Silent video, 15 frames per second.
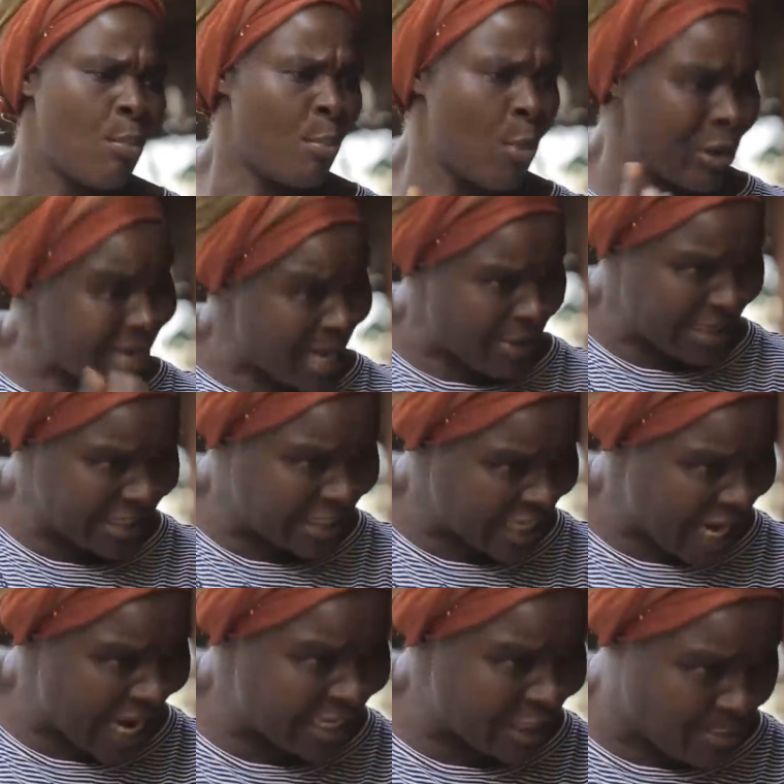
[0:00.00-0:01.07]
mother and
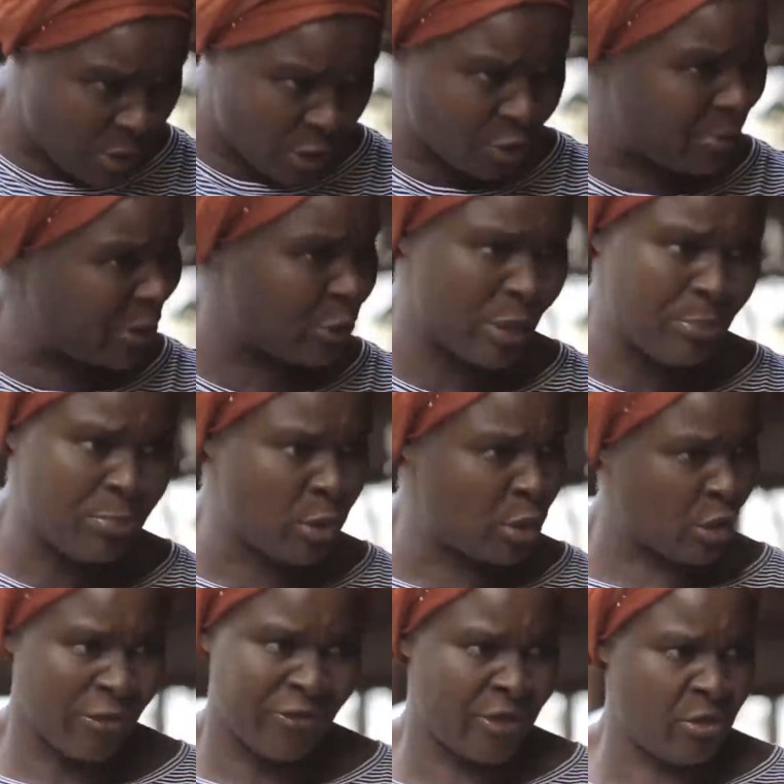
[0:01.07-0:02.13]
child bond between both
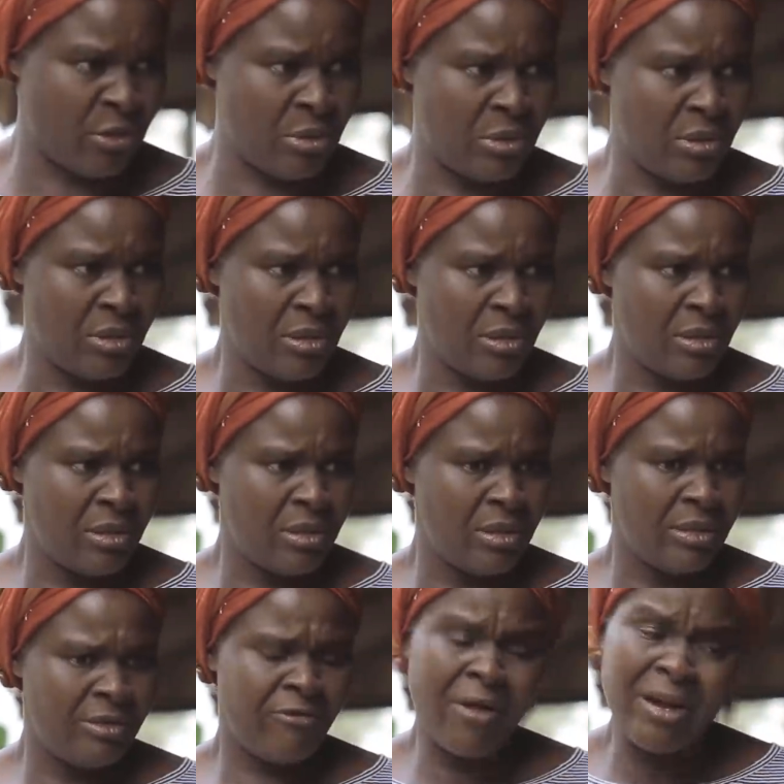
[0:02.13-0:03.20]
of you.
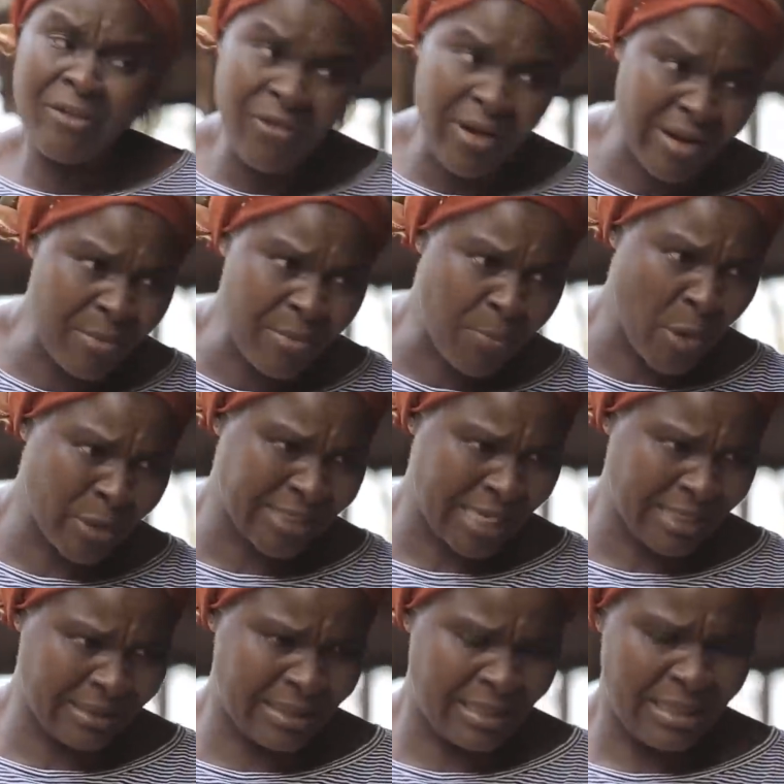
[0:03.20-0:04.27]
Very, very
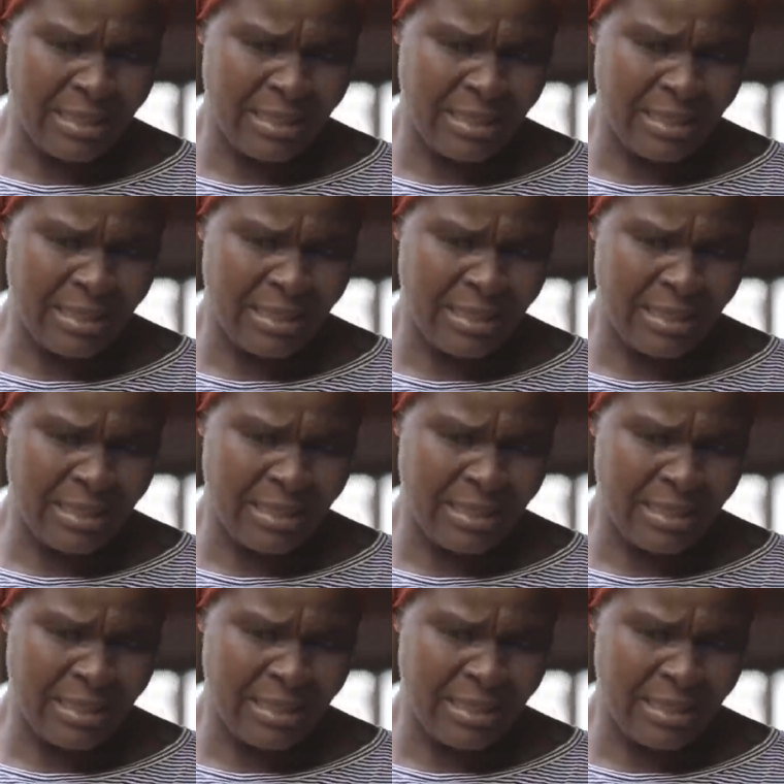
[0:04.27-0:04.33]
important.